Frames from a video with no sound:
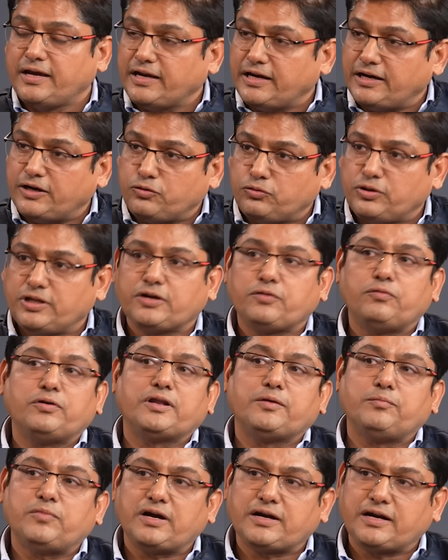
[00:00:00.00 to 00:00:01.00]
into the
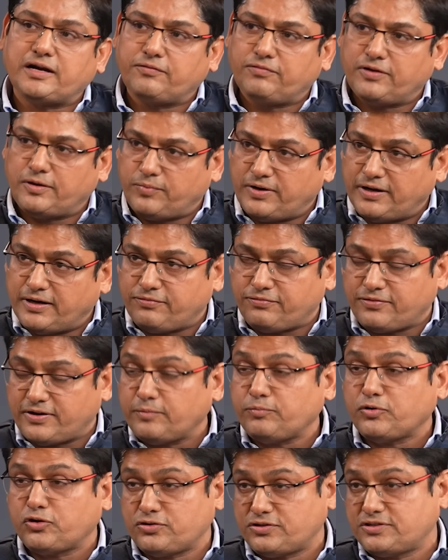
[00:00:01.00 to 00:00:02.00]
equity market will be
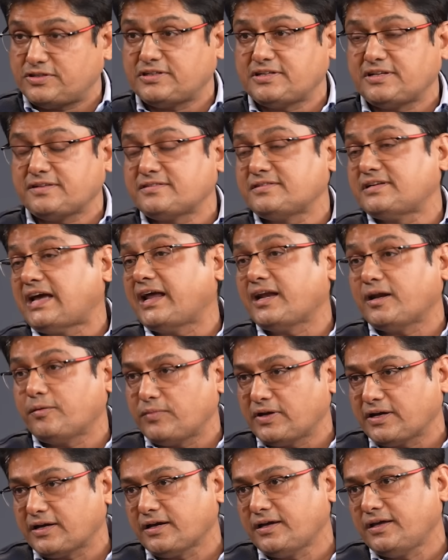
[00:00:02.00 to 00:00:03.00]
different because it is dynamic.